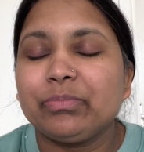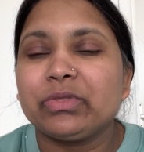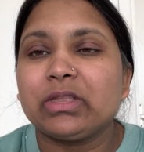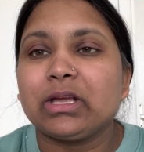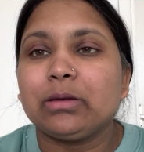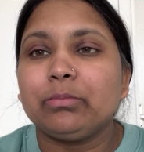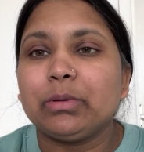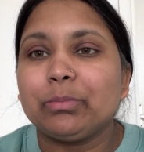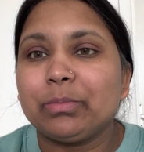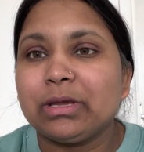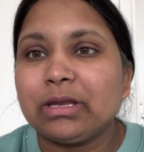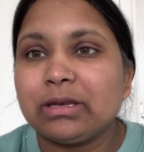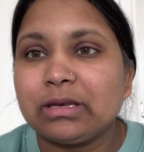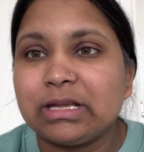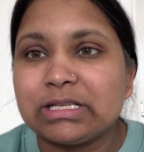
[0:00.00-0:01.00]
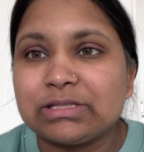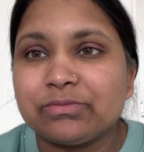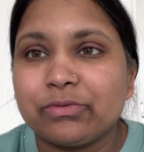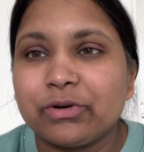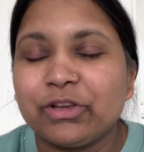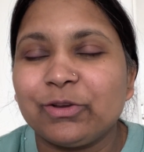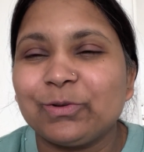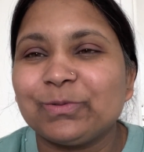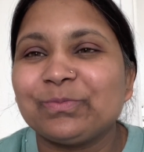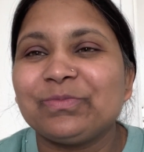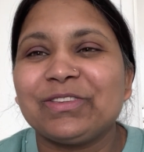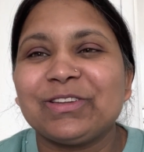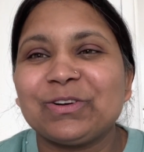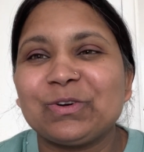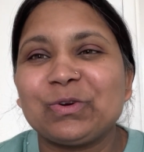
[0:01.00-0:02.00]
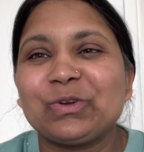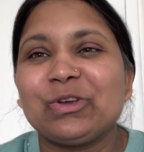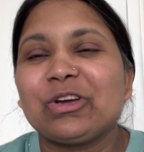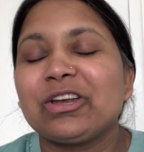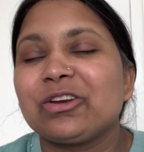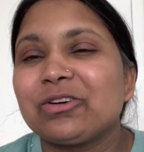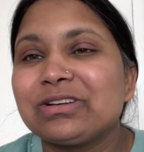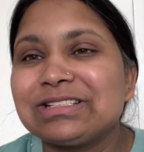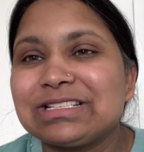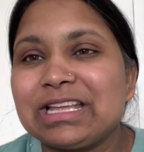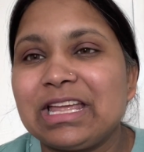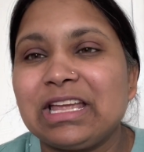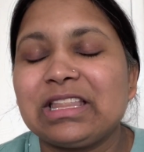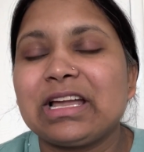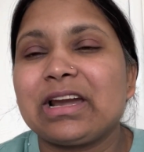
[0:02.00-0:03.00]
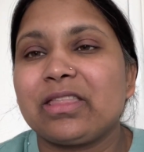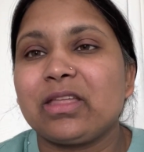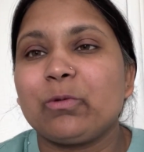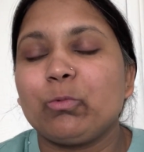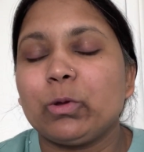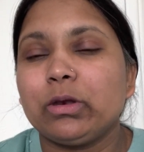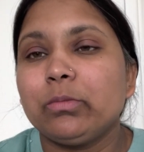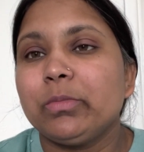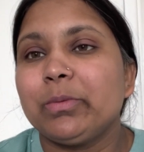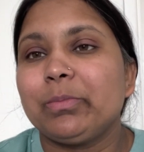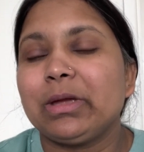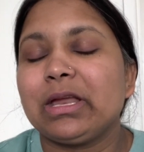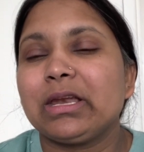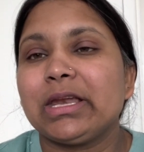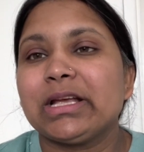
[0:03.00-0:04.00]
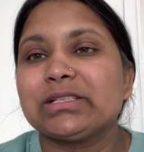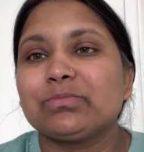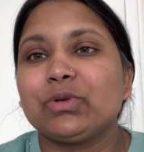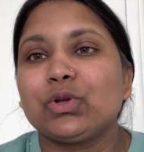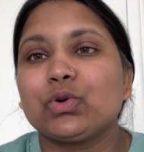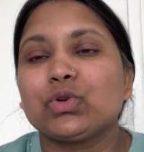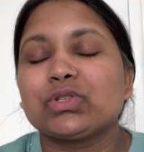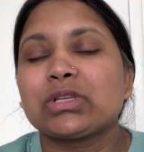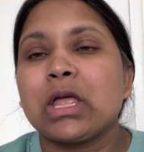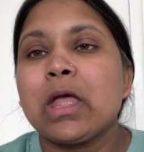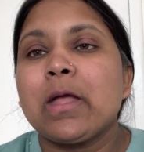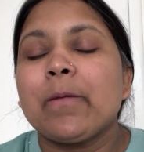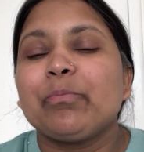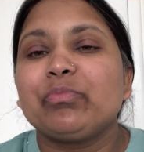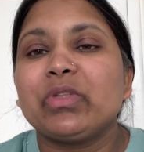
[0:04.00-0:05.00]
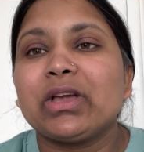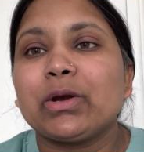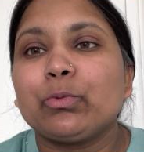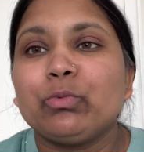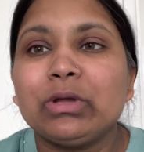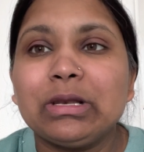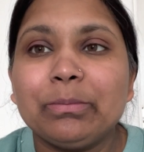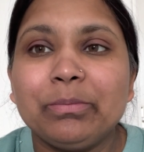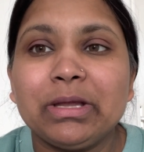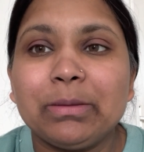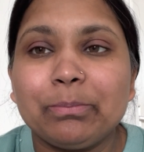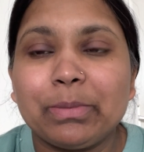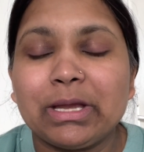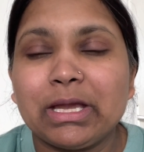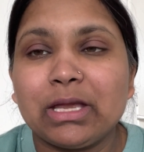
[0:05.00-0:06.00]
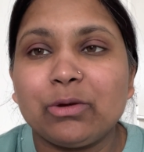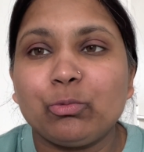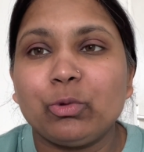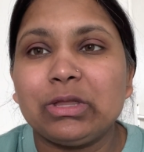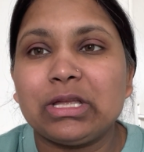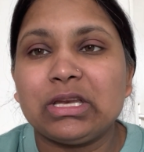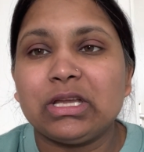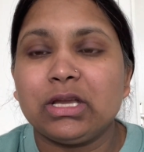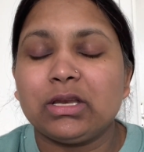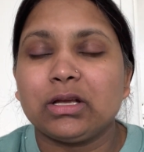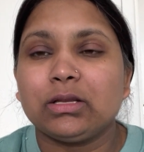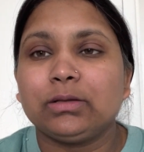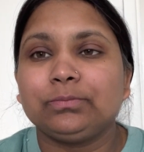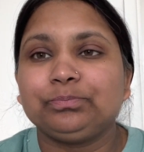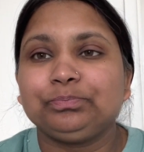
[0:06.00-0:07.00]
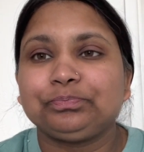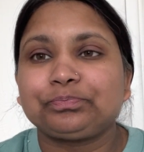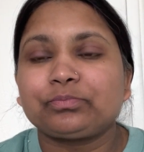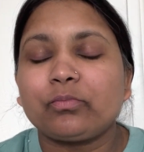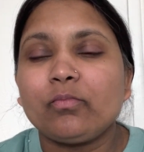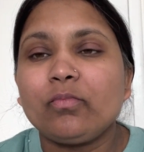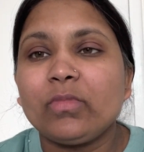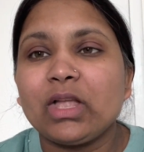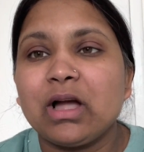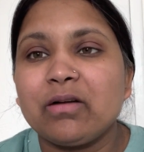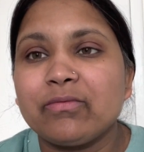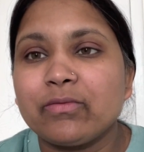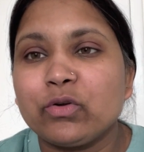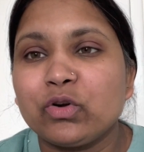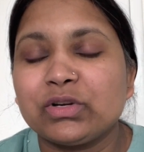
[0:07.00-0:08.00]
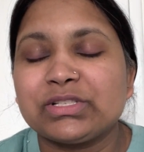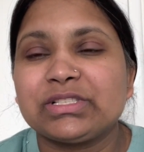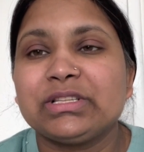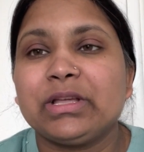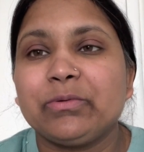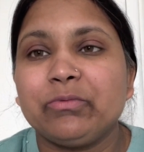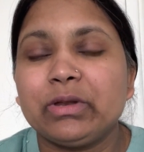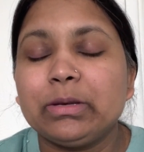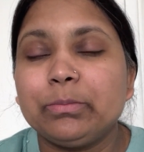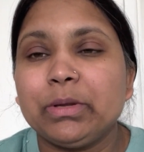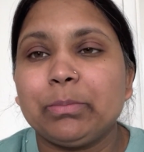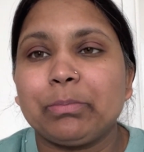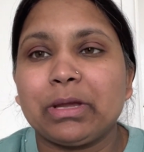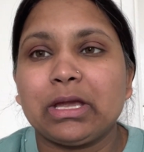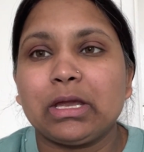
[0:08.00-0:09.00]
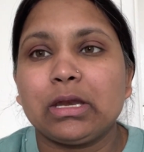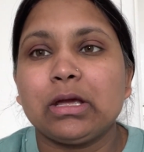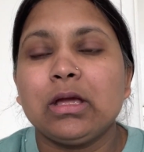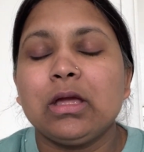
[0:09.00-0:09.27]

They'll be painless for you. No, you are not saying that they will be painless, because there will be pain with the needle. Of course there will be pain.